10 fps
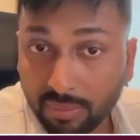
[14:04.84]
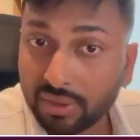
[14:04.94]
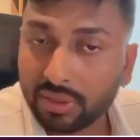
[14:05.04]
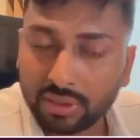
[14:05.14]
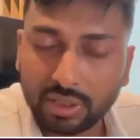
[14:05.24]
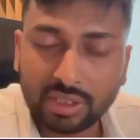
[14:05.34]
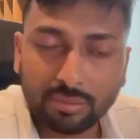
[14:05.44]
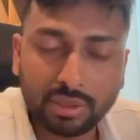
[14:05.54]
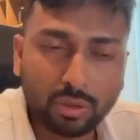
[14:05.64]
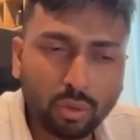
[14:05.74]
Persistent
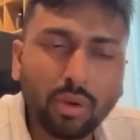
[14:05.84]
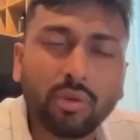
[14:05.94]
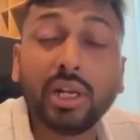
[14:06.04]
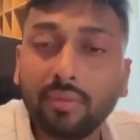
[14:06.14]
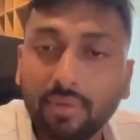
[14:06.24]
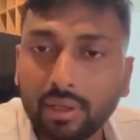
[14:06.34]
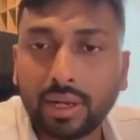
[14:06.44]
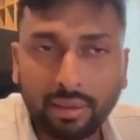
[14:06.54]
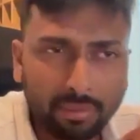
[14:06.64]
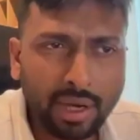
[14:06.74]
Systems in 2011,
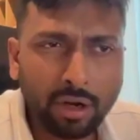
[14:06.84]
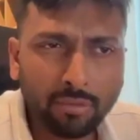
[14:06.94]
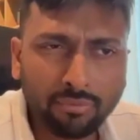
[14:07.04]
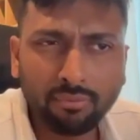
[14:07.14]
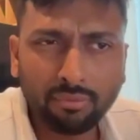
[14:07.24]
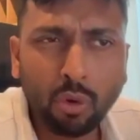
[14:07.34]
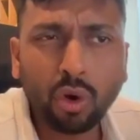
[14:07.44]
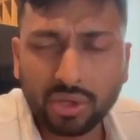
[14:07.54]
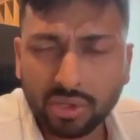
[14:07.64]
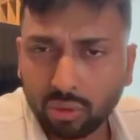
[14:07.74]
like end of
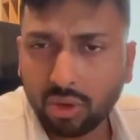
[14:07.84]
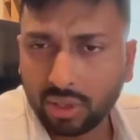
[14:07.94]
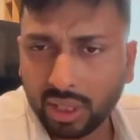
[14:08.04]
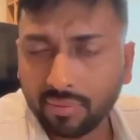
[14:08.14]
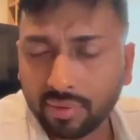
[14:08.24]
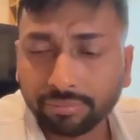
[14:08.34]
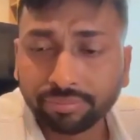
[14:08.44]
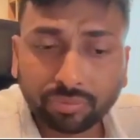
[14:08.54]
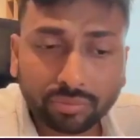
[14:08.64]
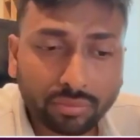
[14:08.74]
August 2011.
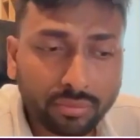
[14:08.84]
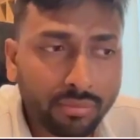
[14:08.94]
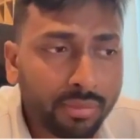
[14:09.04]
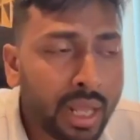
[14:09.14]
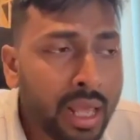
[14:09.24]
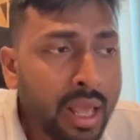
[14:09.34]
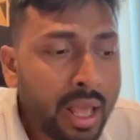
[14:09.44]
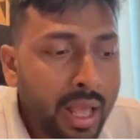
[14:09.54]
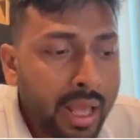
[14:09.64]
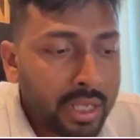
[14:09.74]

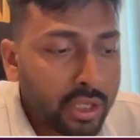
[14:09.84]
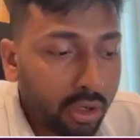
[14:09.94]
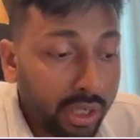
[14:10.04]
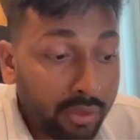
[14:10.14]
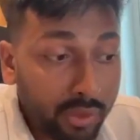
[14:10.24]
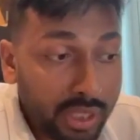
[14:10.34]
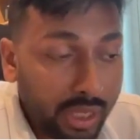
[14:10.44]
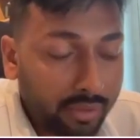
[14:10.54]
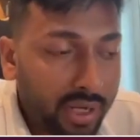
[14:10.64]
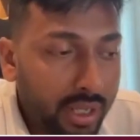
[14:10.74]
So it was
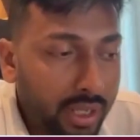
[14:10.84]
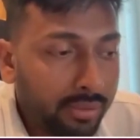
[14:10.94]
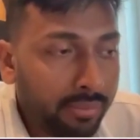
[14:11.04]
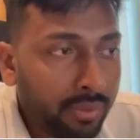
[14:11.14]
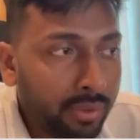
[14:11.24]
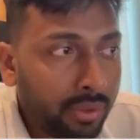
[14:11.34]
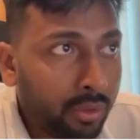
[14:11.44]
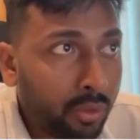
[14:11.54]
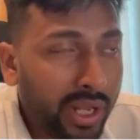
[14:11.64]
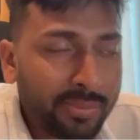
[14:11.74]
like very
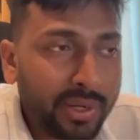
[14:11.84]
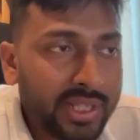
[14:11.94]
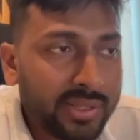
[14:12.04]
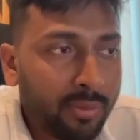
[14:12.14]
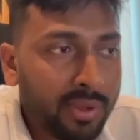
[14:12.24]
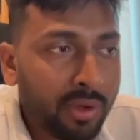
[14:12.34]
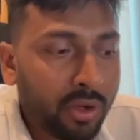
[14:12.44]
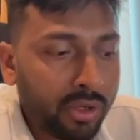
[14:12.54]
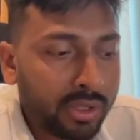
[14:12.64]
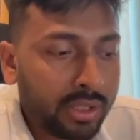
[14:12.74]
good experience for me,
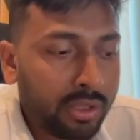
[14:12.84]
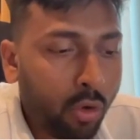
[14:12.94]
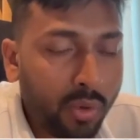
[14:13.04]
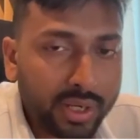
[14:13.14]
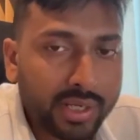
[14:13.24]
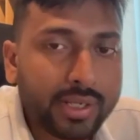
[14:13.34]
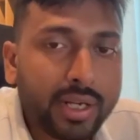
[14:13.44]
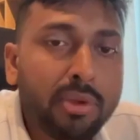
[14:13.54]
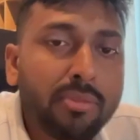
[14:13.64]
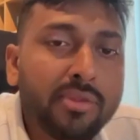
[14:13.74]
because no one
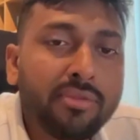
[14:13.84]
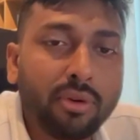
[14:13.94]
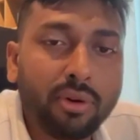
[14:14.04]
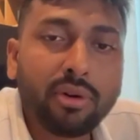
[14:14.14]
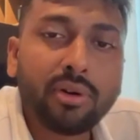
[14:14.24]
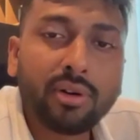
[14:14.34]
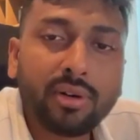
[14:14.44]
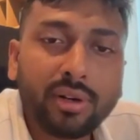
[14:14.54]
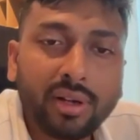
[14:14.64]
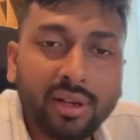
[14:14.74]
trusted me before